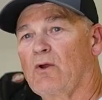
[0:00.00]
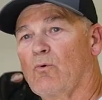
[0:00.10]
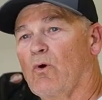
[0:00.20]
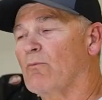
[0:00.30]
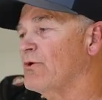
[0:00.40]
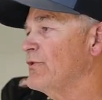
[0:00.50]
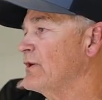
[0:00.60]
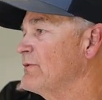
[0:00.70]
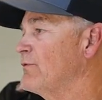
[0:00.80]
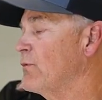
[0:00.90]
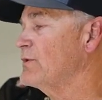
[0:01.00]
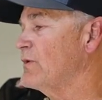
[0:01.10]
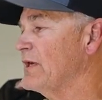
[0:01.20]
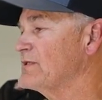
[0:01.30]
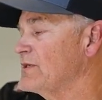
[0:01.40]
One more thing before we
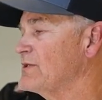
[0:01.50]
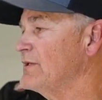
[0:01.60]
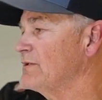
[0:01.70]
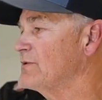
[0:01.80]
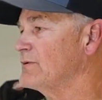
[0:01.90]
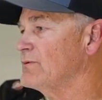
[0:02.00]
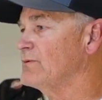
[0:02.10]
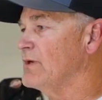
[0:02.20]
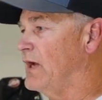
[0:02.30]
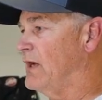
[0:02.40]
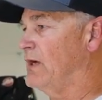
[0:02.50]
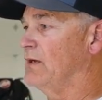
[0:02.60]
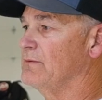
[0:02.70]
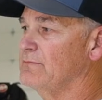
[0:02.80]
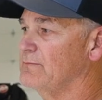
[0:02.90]
transition into
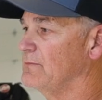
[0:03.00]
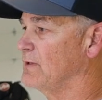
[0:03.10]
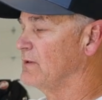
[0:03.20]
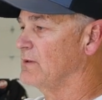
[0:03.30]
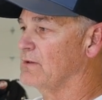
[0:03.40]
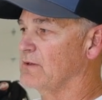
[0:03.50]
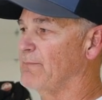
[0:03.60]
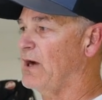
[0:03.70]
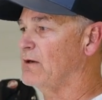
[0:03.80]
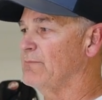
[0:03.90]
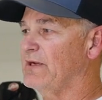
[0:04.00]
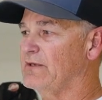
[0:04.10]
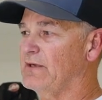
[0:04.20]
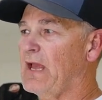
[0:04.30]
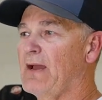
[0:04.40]
the power
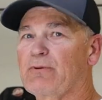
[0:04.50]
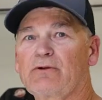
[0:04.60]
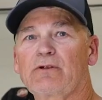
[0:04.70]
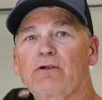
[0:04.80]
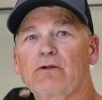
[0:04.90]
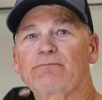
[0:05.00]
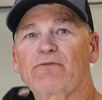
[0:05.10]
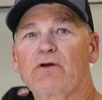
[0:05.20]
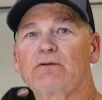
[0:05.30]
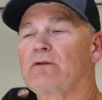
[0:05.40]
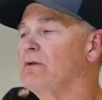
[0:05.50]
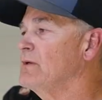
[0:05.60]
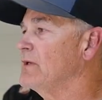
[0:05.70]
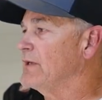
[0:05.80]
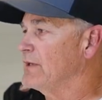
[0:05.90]
making it happen or here up front
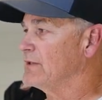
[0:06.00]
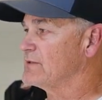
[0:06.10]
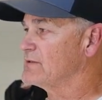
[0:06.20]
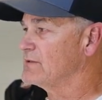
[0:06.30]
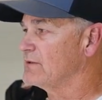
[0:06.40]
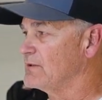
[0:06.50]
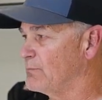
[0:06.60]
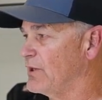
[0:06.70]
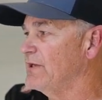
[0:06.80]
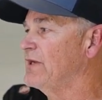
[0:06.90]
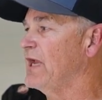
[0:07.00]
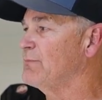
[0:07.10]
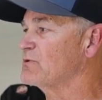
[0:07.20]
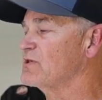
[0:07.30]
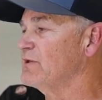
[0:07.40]
is the braided
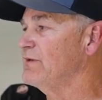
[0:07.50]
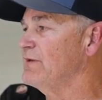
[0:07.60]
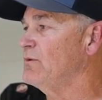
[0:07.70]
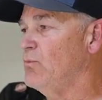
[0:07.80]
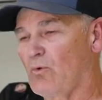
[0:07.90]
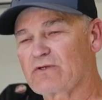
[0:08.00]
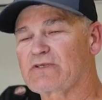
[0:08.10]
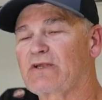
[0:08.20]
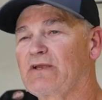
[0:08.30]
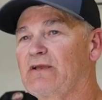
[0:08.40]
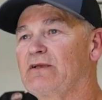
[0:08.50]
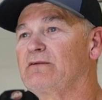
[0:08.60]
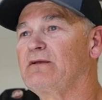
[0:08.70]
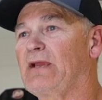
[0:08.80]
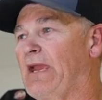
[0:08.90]
cable sleeving once
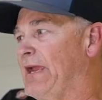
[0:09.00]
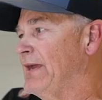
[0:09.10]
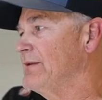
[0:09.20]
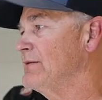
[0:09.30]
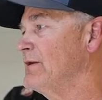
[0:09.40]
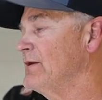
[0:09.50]
again, and